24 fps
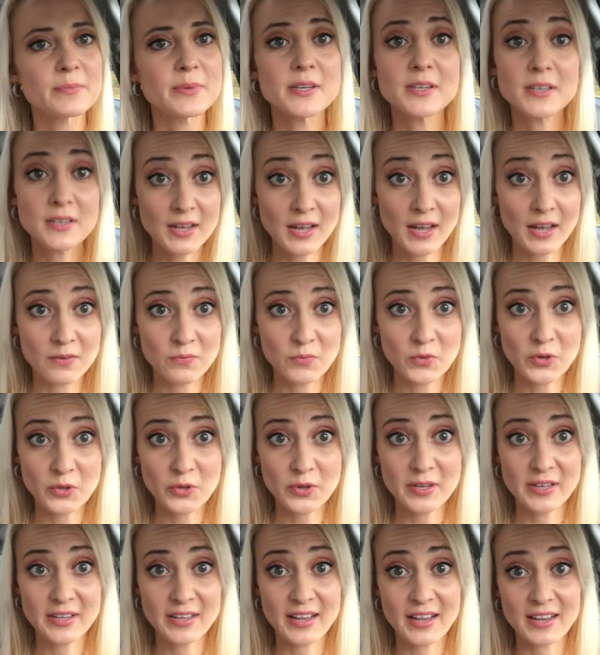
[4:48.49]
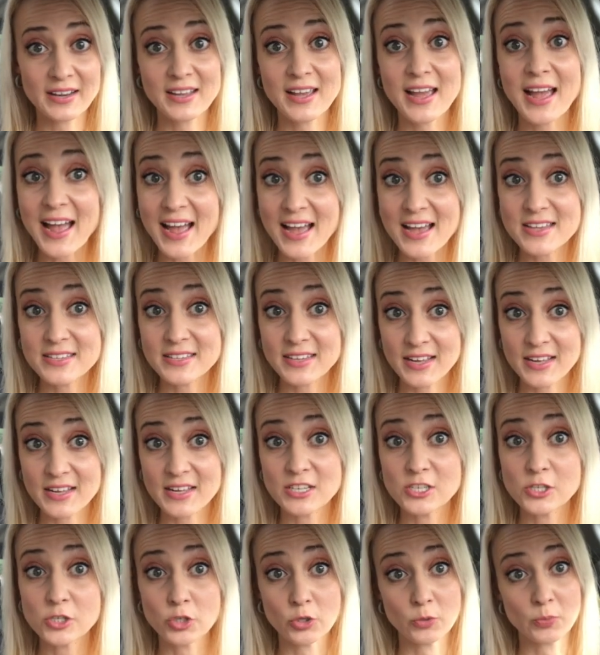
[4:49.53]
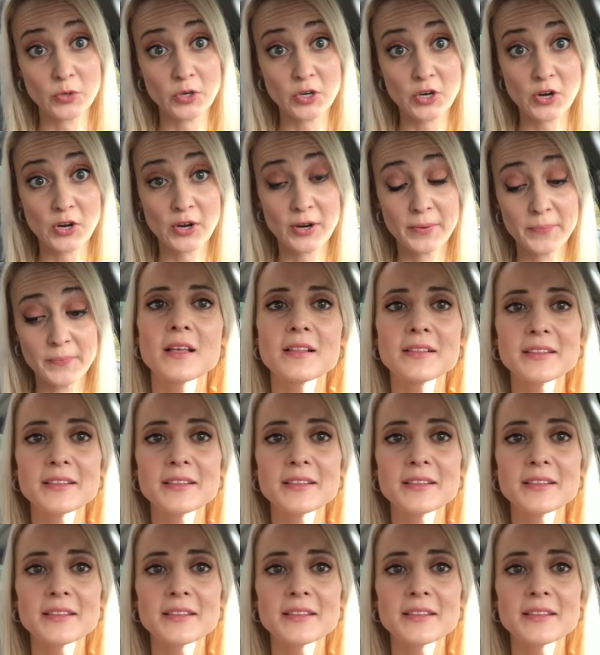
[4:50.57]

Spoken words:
But again, we're looking at it as a supercar.